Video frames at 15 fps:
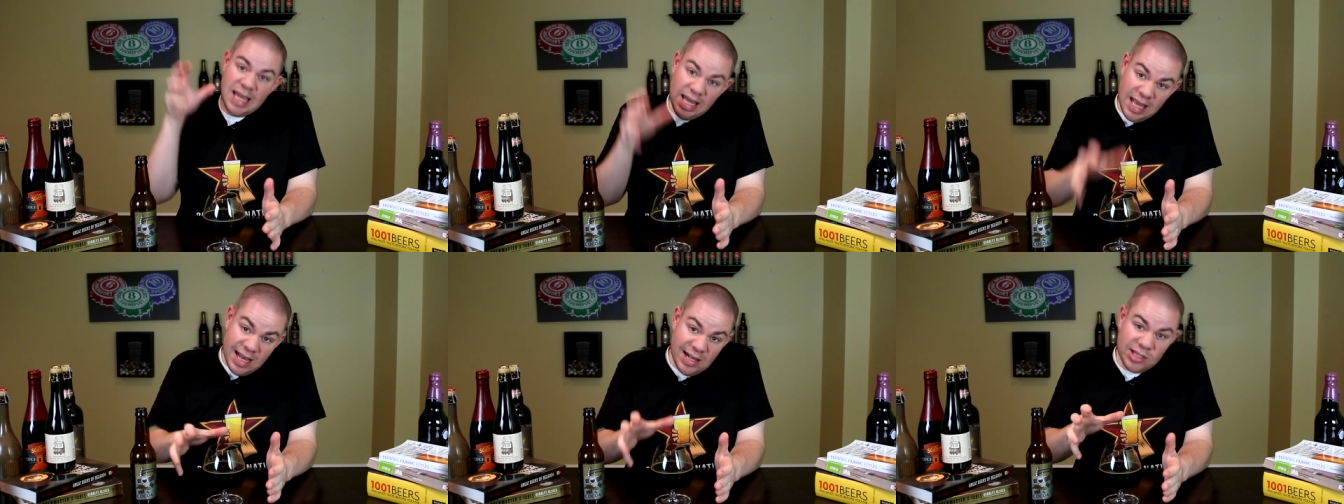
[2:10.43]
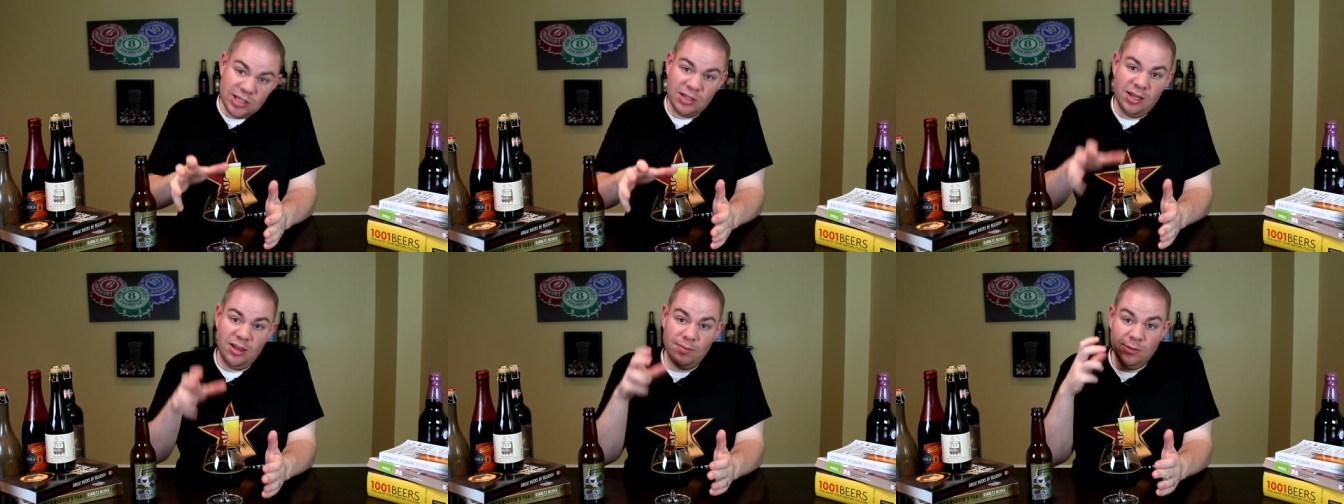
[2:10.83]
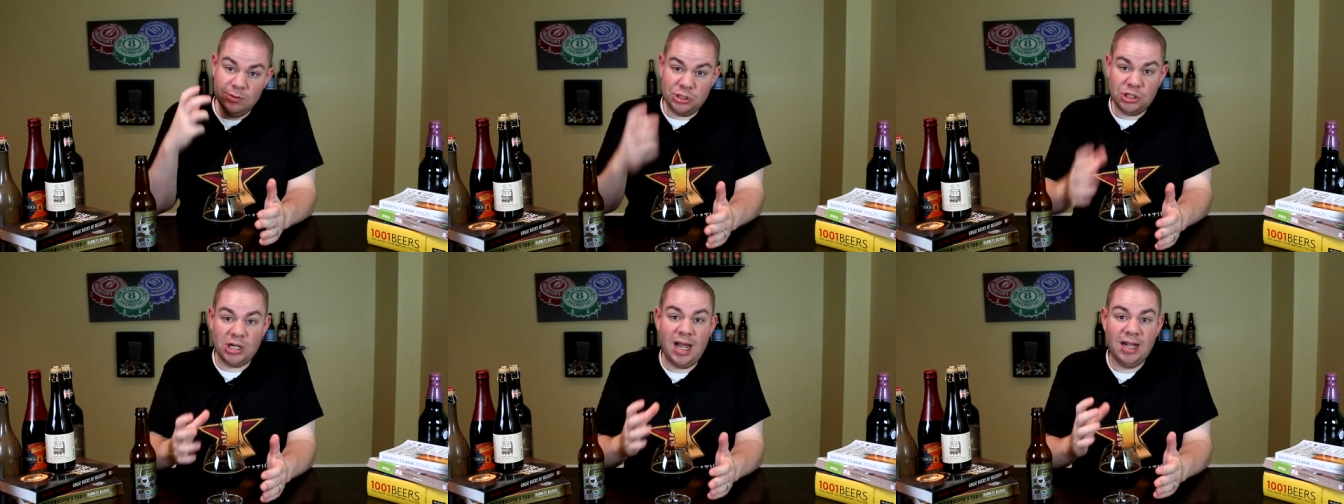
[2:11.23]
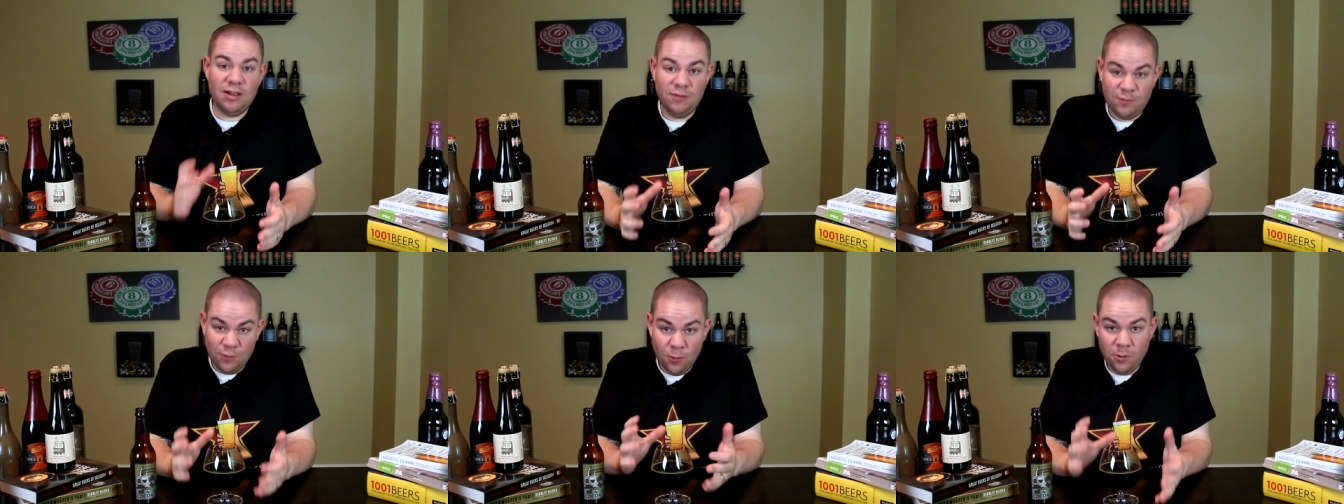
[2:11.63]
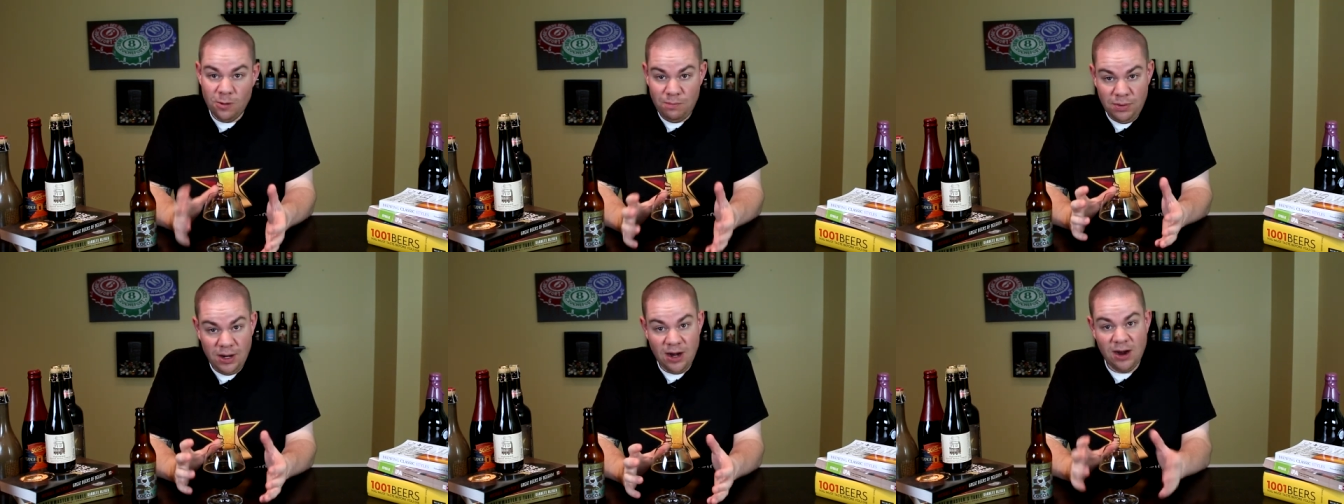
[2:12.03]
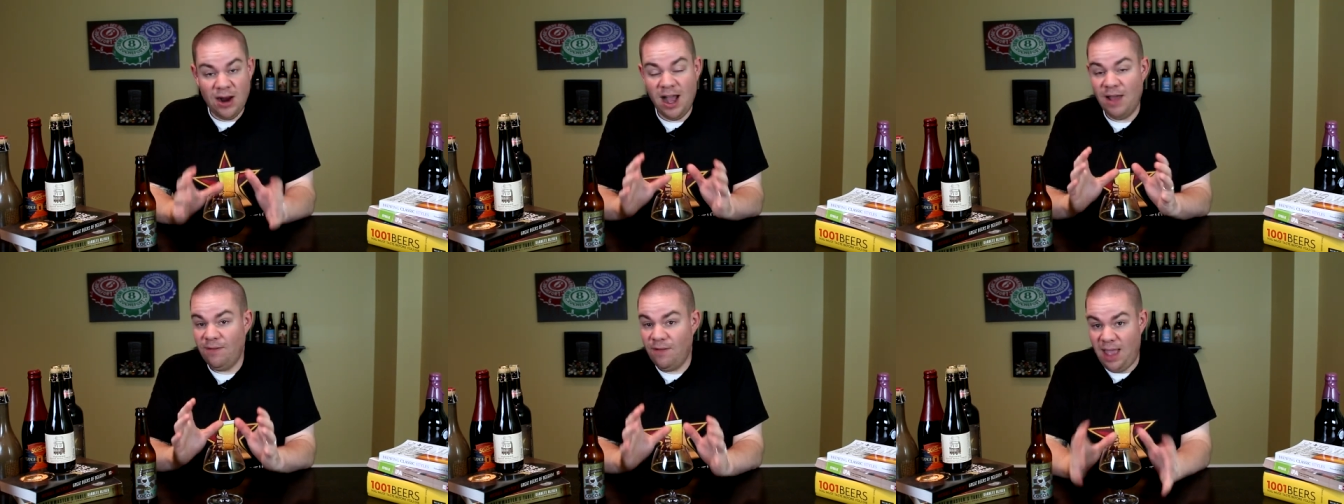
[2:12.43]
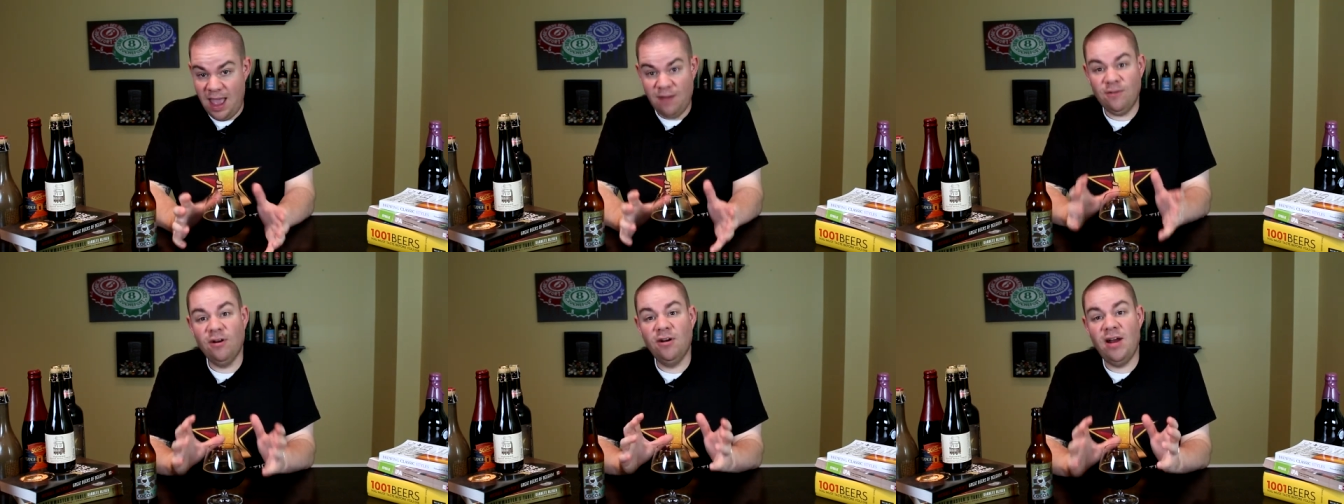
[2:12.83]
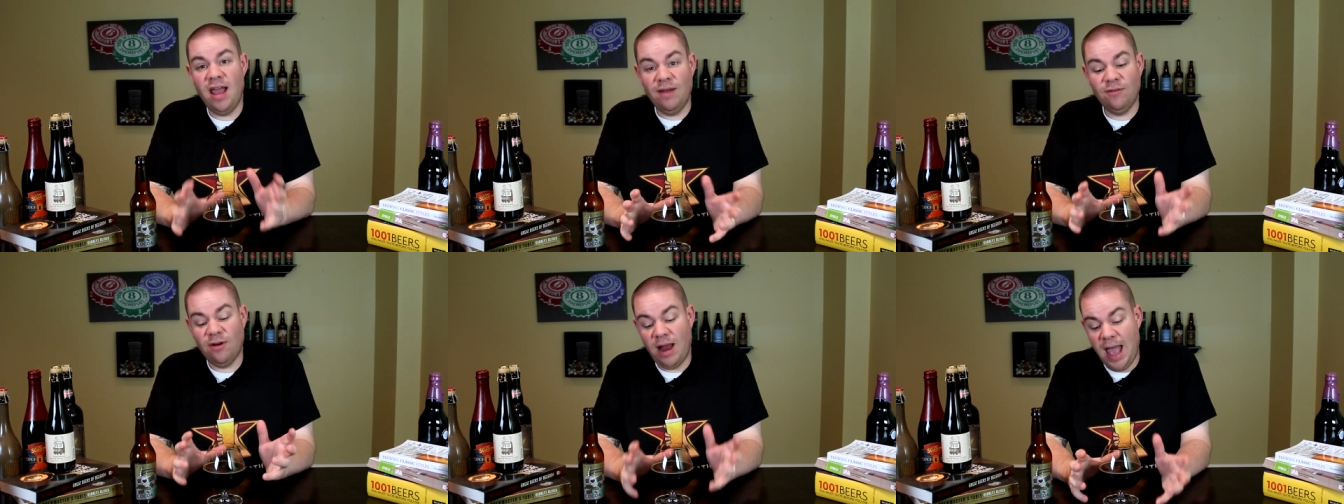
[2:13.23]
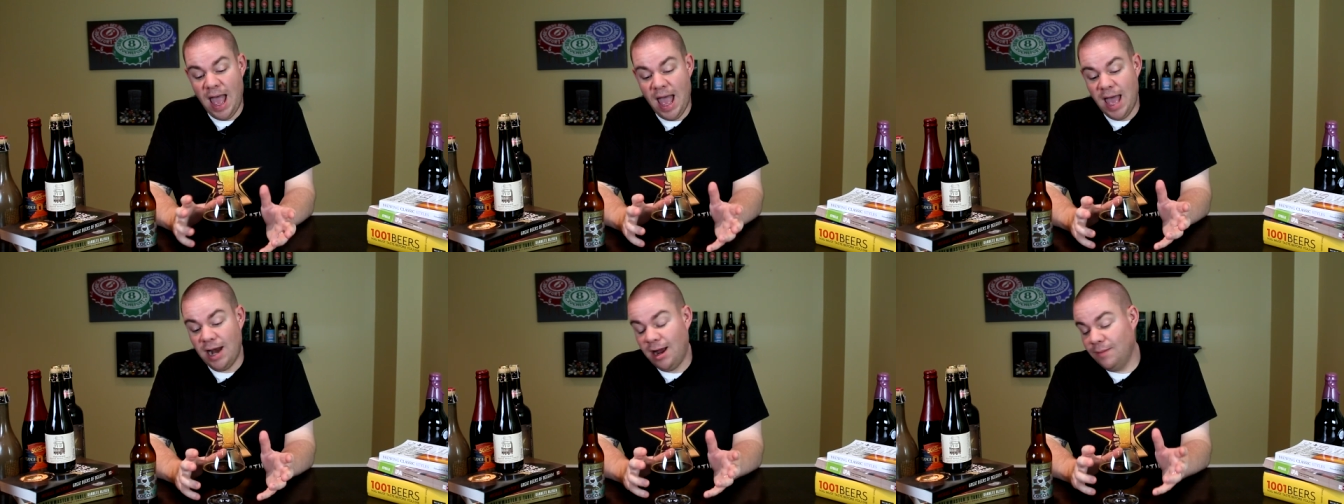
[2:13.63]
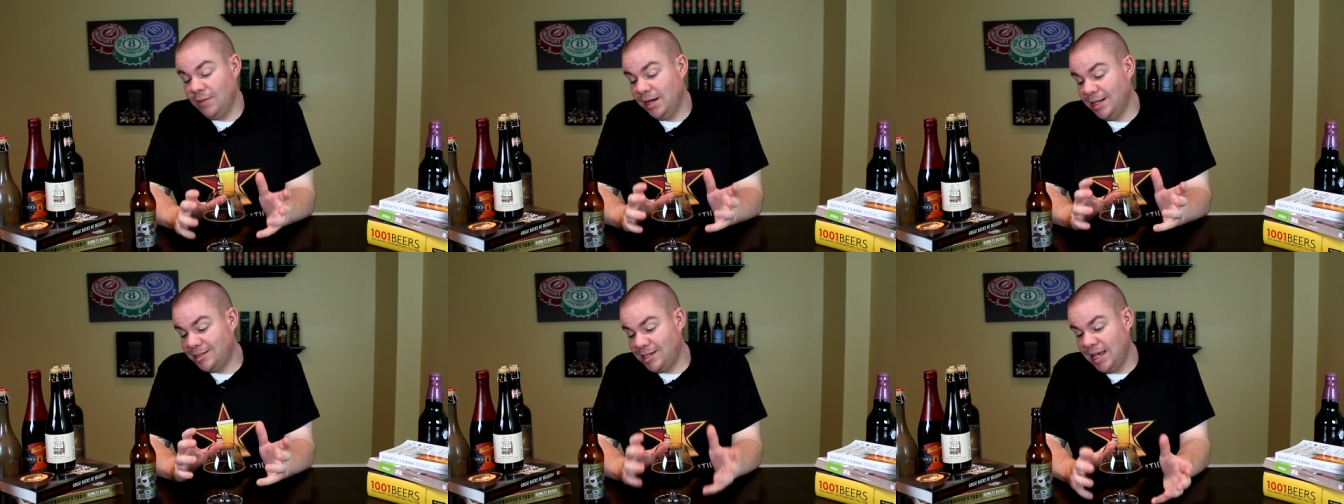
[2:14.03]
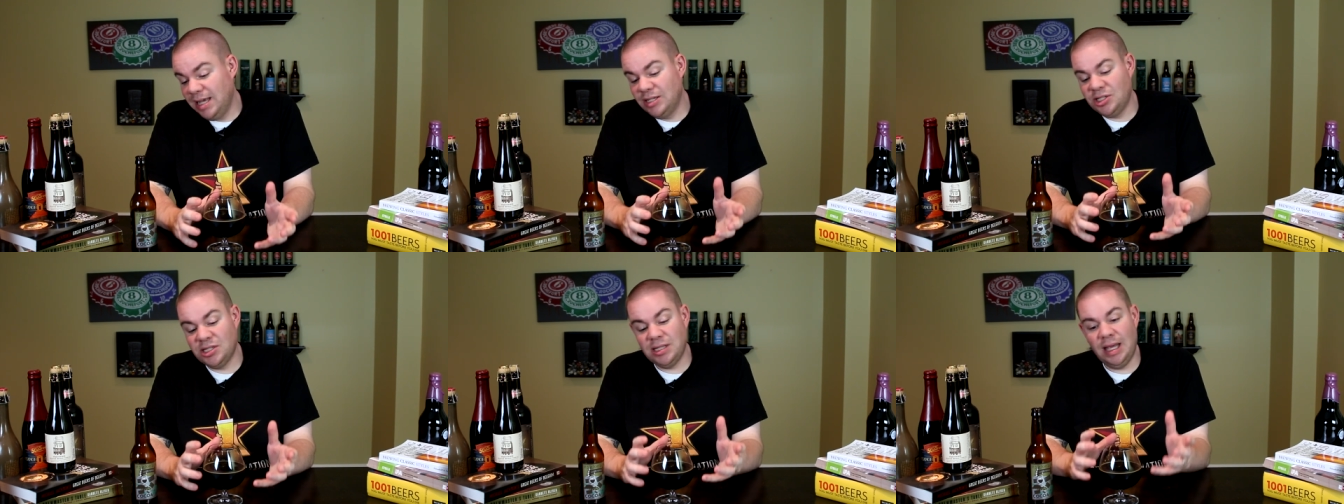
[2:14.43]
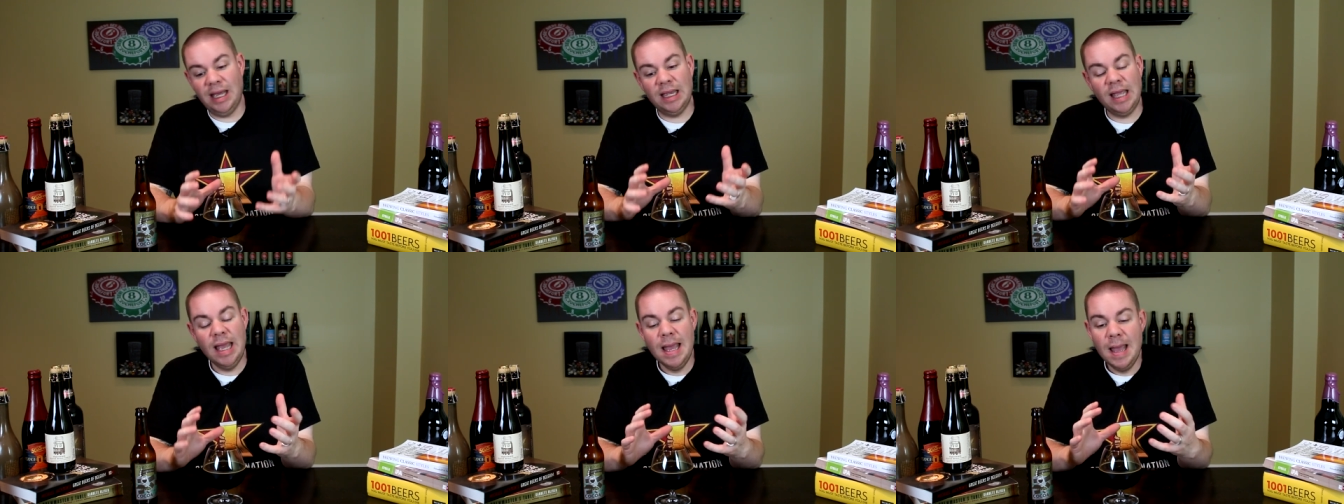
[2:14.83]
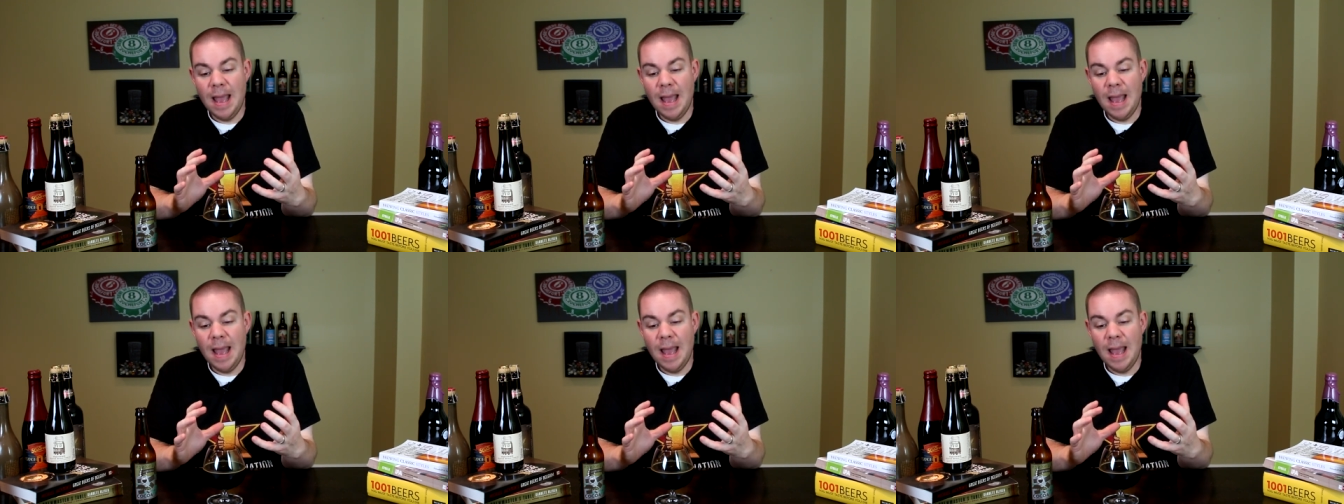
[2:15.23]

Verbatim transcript: easily the most chocolate forward beer I've ever, ever had. I mean, it tastes like